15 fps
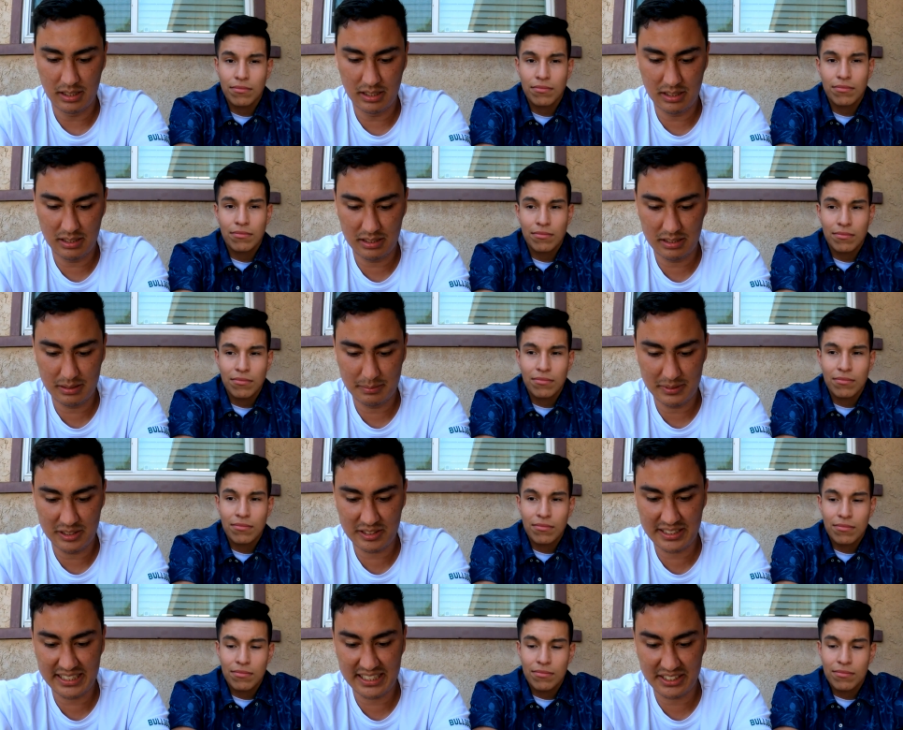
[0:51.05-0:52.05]
Speaker 1: Um,
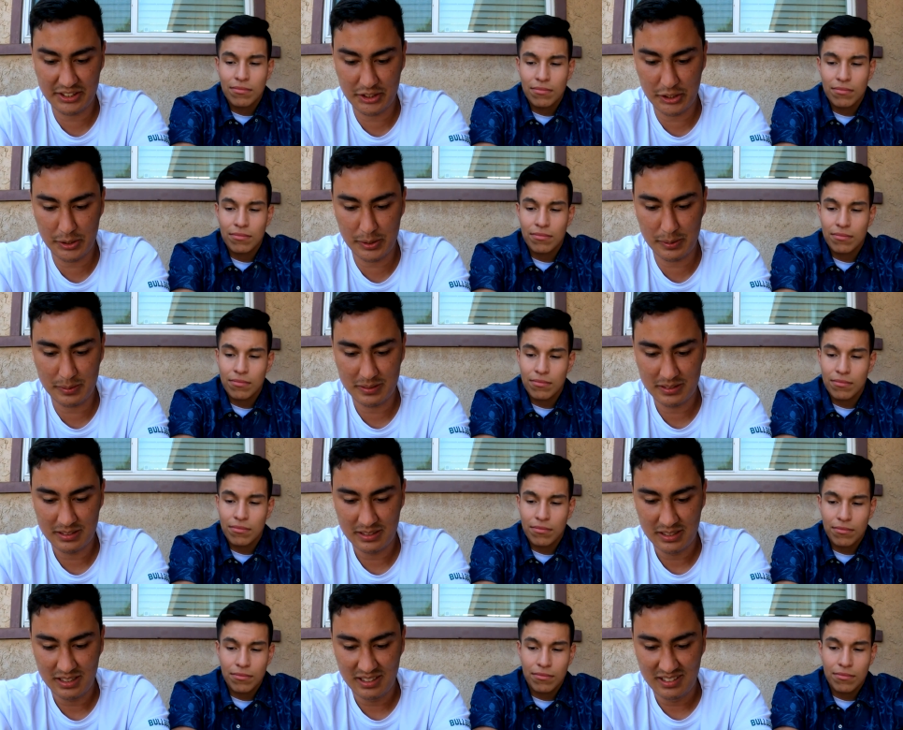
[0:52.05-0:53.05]
okay, so
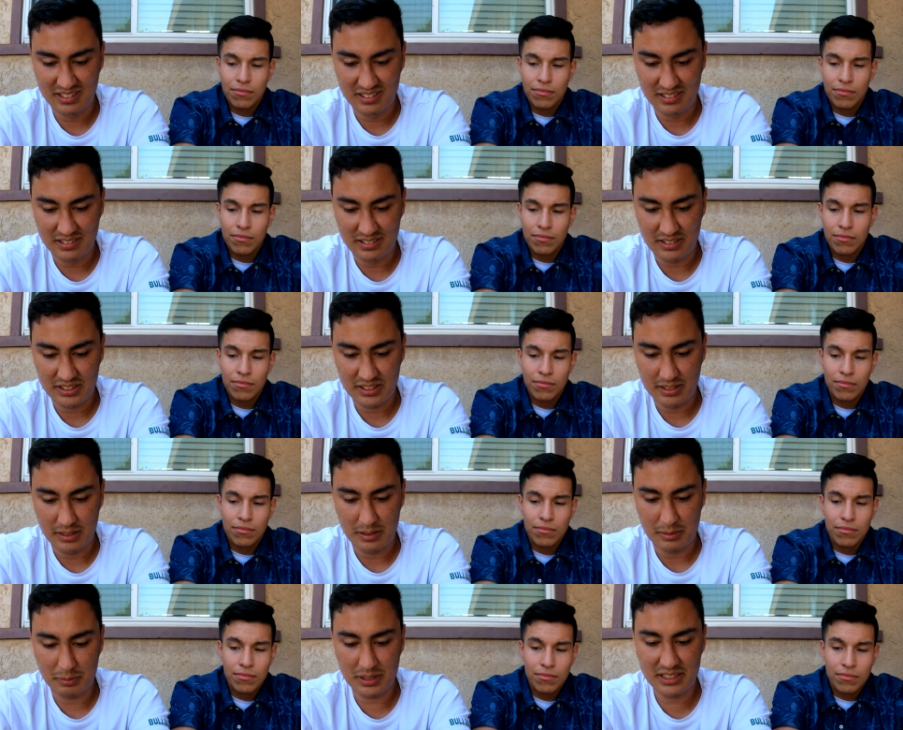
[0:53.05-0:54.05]

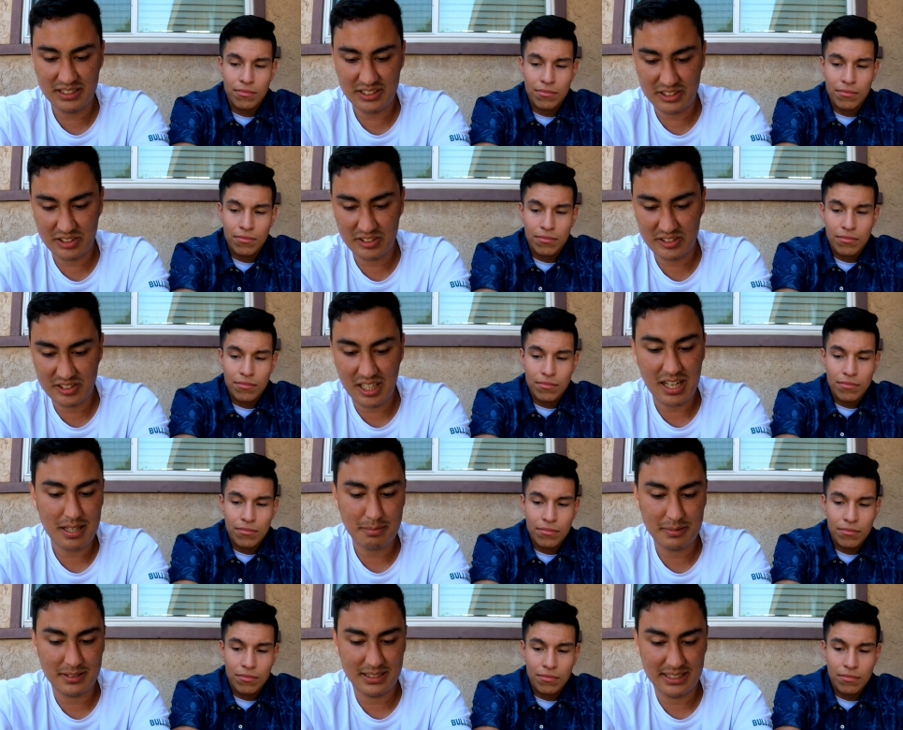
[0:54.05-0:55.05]
what does your
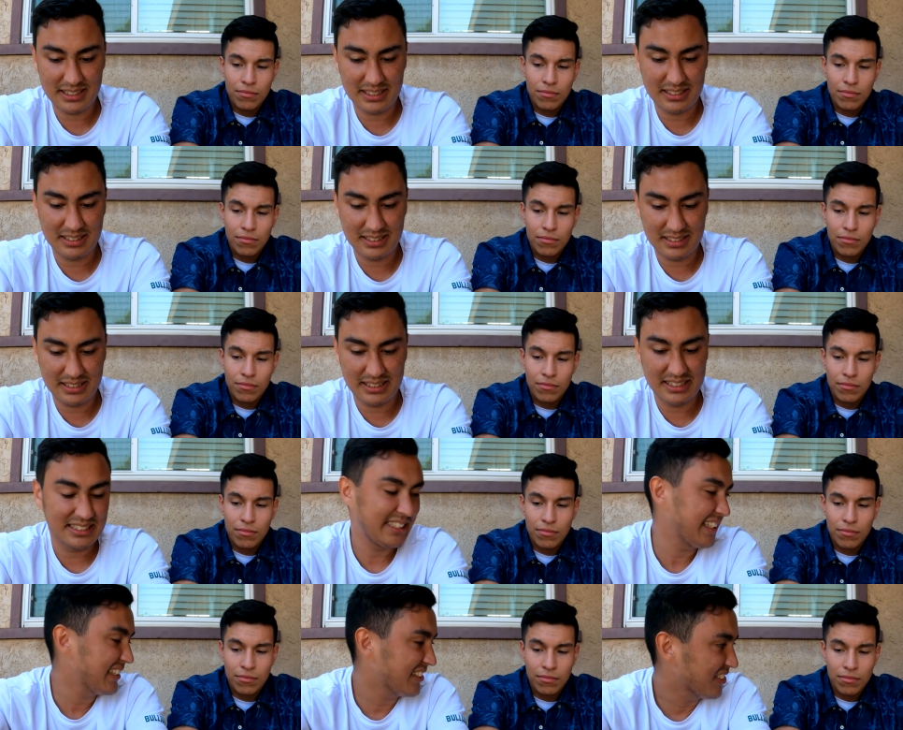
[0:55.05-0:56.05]
job
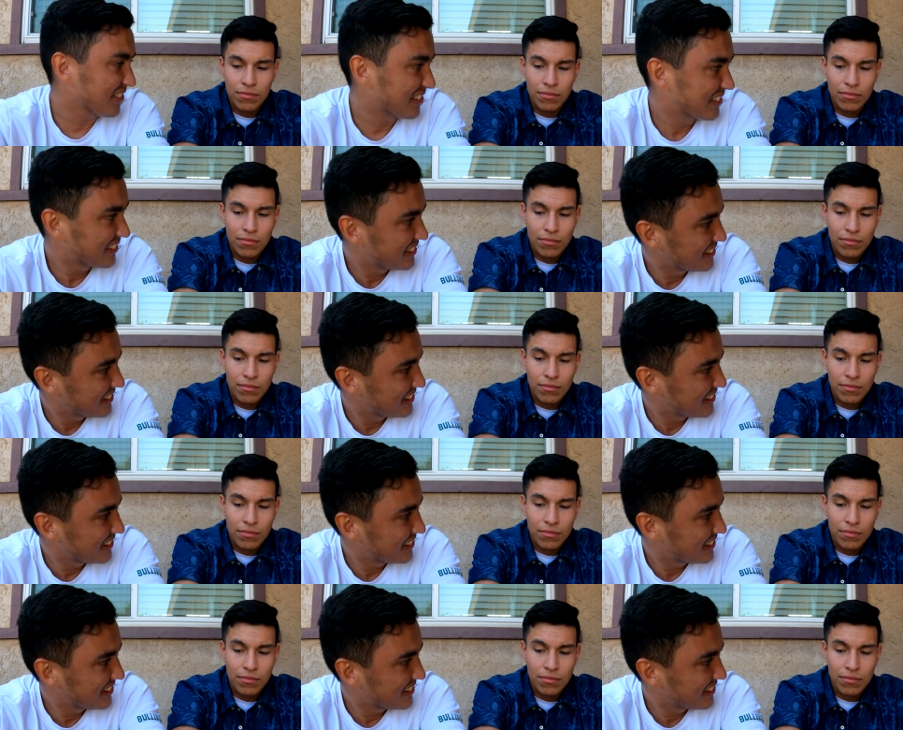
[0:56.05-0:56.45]
entail?